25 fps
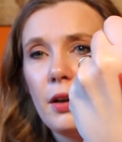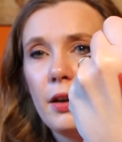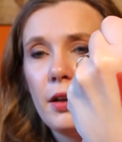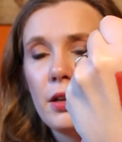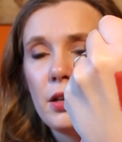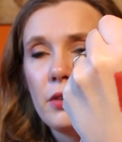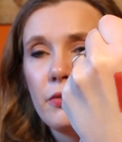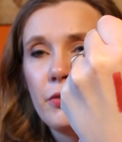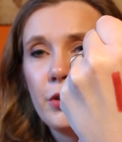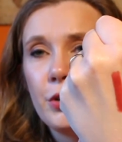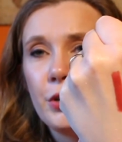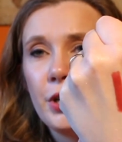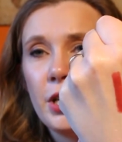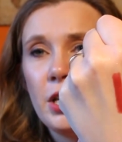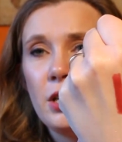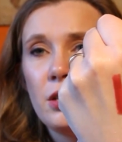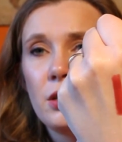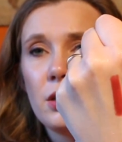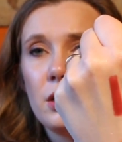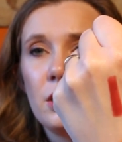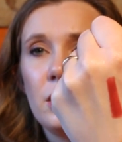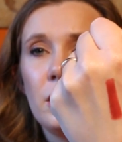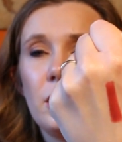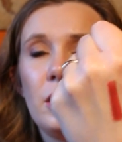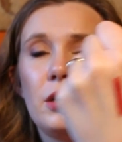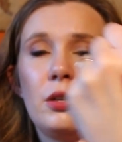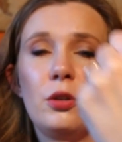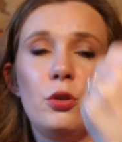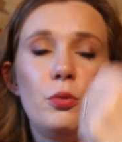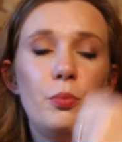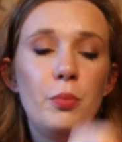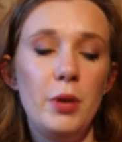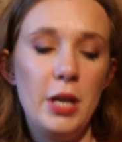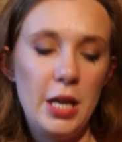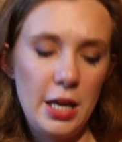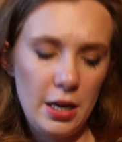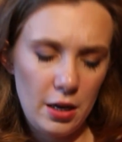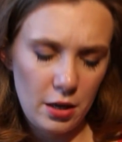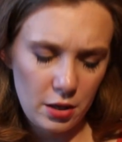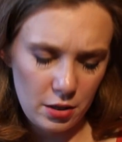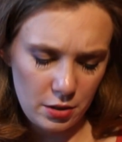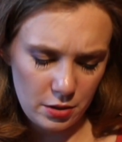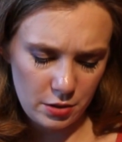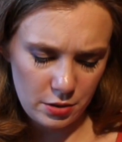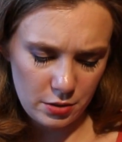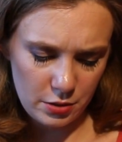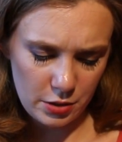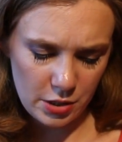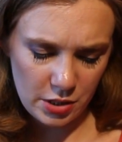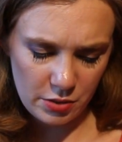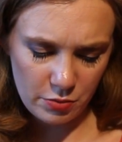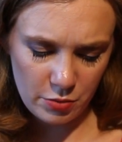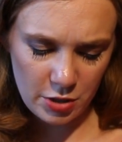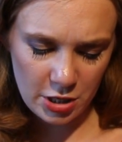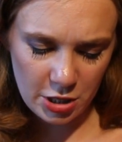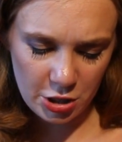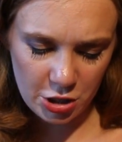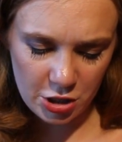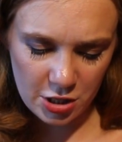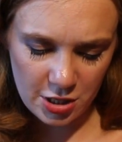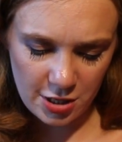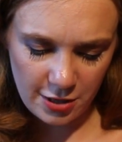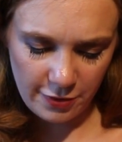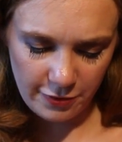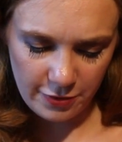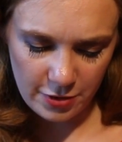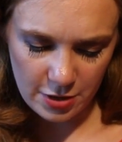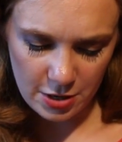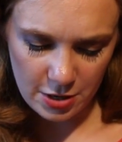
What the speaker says: a very dark and opaque swatch of,